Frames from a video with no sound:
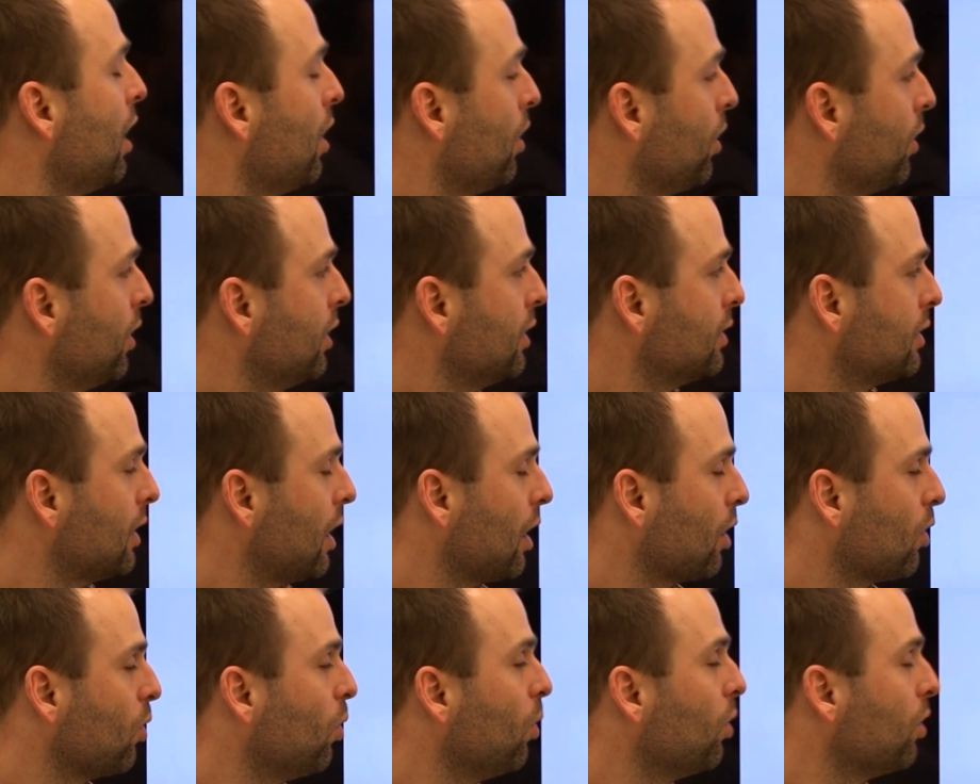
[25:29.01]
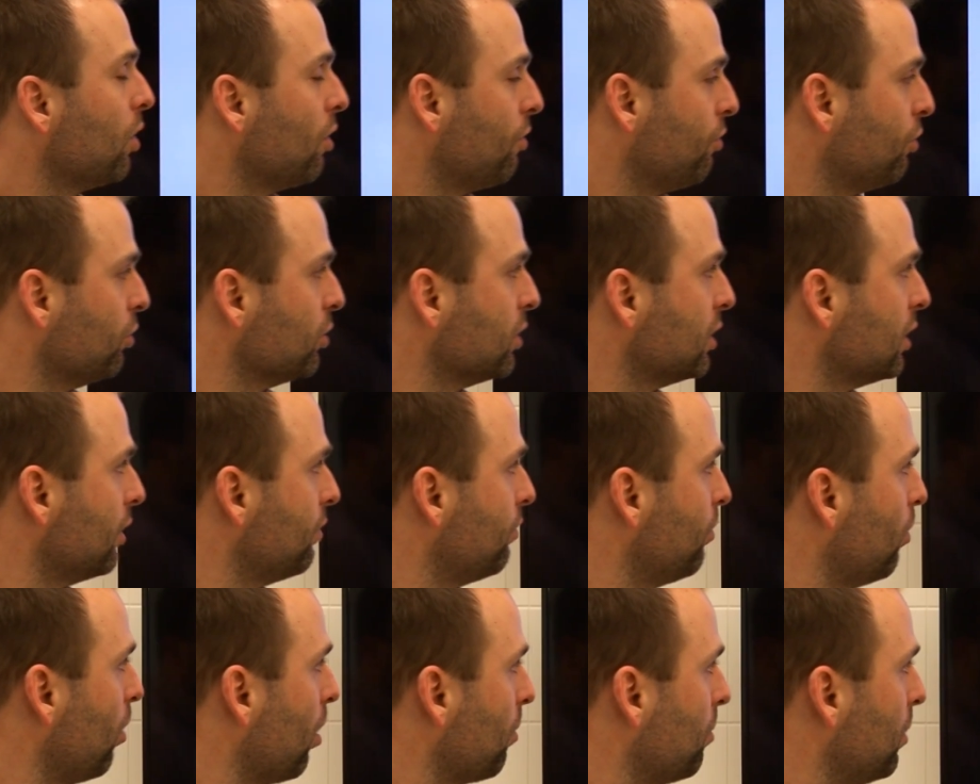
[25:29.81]
These are called the
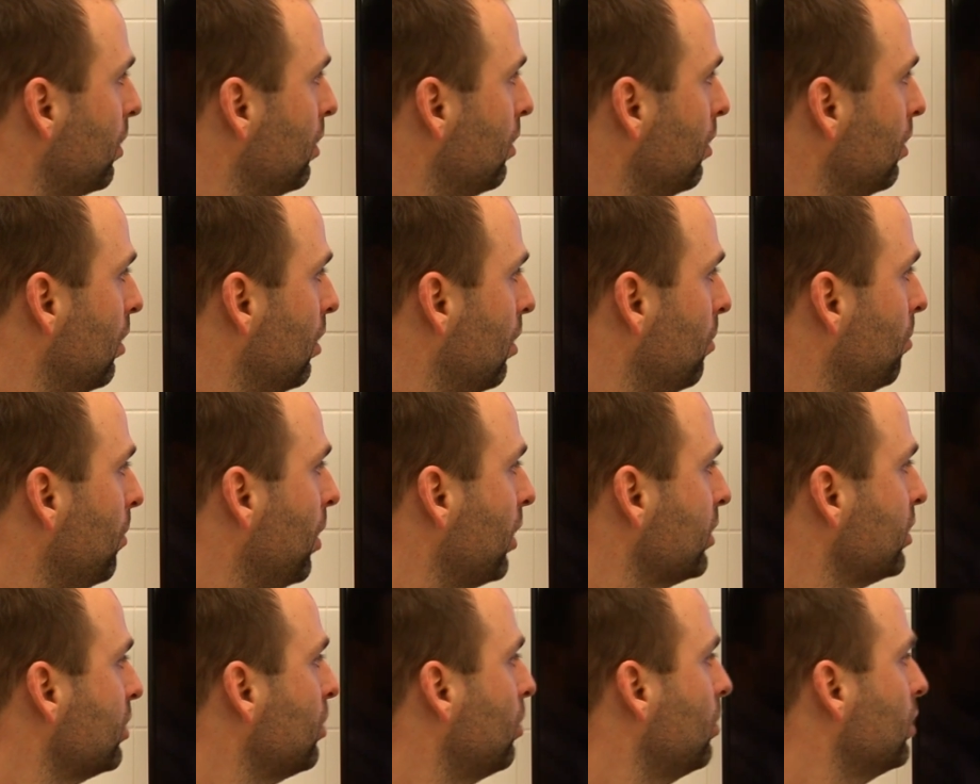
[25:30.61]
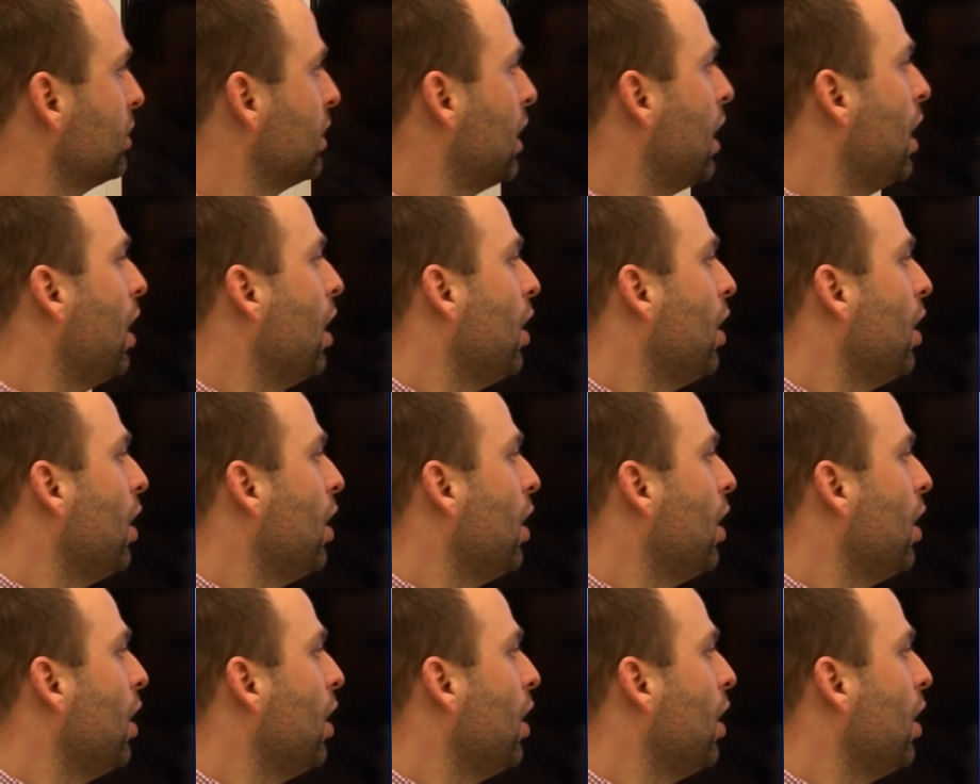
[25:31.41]
fusiform muscles.